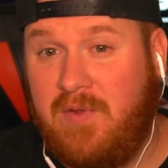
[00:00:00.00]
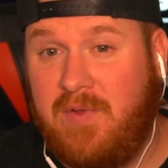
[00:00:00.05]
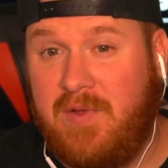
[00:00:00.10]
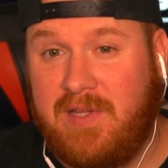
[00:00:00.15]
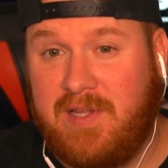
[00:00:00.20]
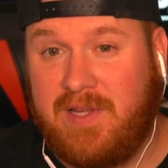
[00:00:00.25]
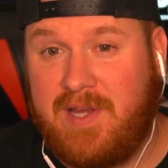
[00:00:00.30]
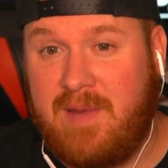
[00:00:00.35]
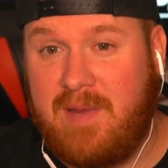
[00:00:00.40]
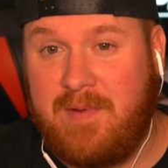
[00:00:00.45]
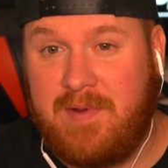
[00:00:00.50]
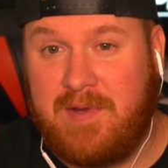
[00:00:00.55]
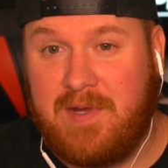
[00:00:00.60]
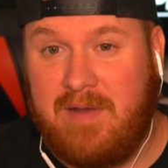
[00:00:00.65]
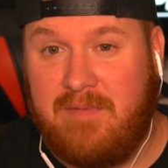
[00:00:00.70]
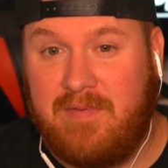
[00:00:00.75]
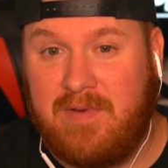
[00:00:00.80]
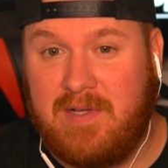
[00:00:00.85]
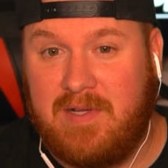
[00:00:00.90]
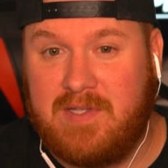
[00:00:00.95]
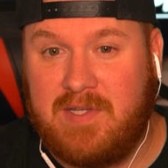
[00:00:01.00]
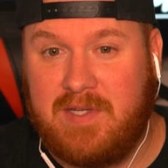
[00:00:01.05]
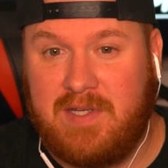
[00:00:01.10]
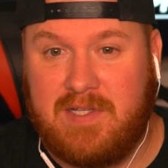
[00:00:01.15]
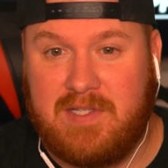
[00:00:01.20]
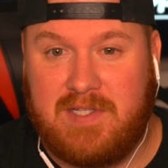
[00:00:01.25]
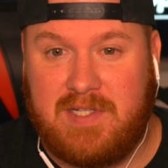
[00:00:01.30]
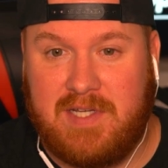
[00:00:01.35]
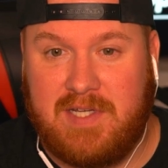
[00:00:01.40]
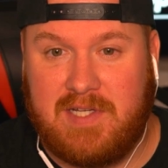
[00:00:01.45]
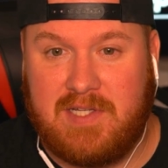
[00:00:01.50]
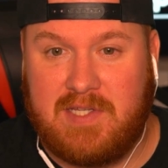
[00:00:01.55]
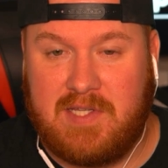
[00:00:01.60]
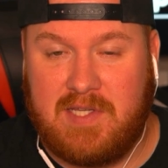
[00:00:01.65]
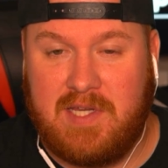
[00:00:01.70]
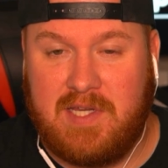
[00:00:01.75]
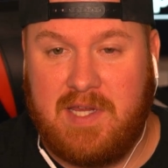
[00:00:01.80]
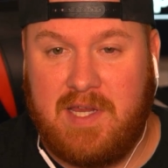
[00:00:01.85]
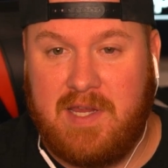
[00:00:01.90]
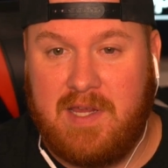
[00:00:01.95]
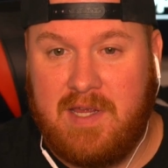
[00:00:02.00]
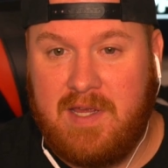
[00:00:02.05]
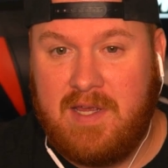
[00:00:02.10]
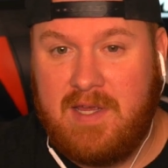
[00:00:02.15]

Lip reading: thing that gave me confidence against Tennessee.